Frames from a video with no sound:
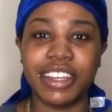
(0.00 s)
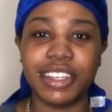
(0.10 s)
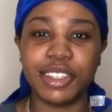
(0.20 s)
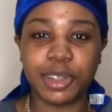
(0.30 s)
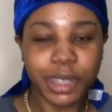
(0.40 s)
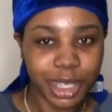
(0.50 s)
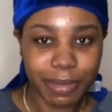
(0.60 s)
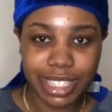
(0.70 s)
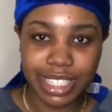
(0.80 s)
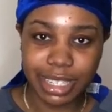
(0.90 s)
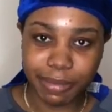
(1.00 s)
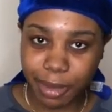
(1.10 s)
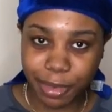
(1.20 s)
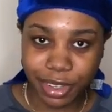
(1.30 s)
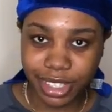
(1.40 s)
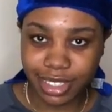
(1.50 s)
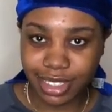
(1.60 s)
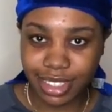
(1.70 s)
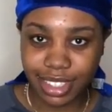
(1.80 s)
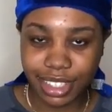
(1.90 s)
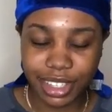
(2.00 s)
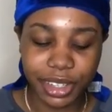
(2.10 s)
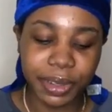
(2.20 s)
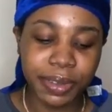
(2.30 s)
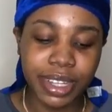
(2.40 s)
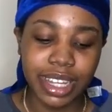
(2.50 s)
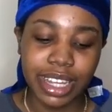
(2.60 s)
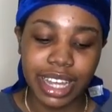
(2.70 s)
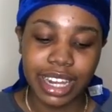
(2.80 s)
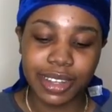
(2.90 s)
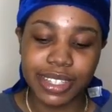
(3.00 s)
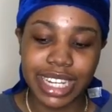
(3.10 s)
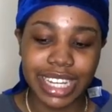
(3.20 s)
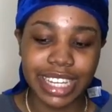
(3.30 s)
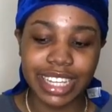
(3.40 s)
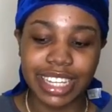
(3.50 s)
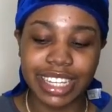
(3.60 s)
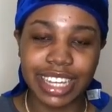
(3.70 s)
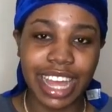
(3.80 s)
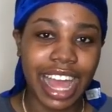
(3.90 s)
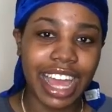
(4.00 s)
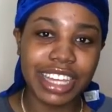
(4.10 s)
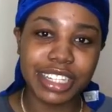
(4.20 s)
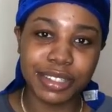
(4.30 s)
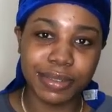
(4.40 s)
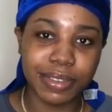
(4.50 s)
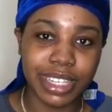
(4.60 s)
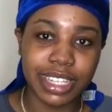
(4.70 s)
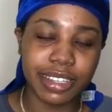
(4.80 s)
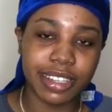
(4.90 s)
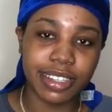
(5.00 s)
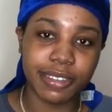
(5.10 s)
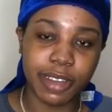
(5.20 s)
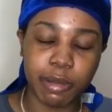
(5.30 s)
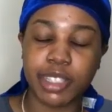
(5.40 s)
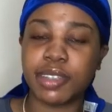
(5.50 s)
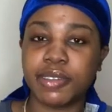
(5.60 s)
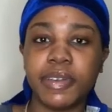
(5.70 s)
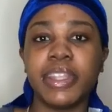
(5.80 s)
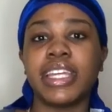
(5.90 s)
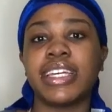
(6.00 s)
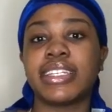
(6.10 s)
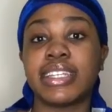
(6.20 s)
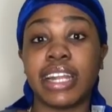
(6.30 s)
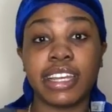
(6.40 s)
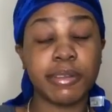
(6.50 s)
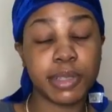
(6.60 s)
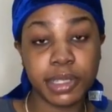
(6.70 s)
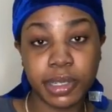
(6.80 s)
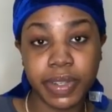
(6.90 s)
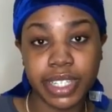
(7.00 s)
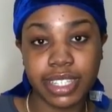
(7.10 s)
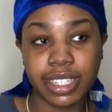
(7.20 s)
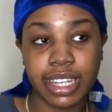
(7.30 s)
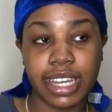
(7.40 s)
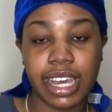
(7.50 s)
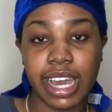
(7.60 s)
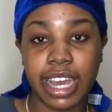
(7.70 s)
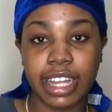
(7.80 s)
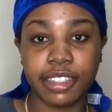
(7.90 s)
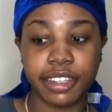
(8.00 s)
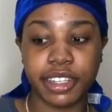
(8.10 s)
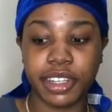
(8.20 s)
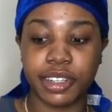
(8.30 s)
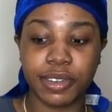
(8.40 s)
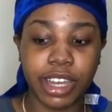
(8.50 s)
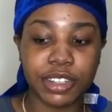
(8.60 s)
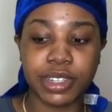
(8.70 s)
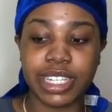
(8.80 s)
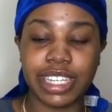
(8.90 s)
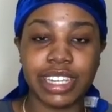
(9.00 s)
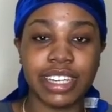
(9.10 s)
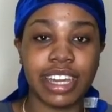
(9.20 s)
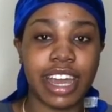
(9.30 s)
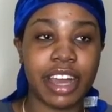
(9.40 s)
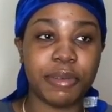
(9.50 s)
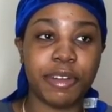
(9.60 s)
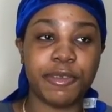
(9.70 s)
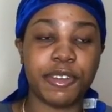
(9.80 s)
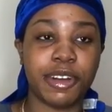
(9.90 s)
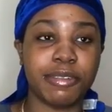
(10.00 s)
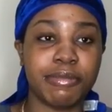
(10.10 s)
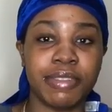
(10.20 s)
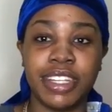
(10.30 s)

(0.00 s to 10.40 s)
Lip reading: documenting memories, you know? And I was like, I could really find myself doing this, and I kept on doing it. And you know, gradually I went from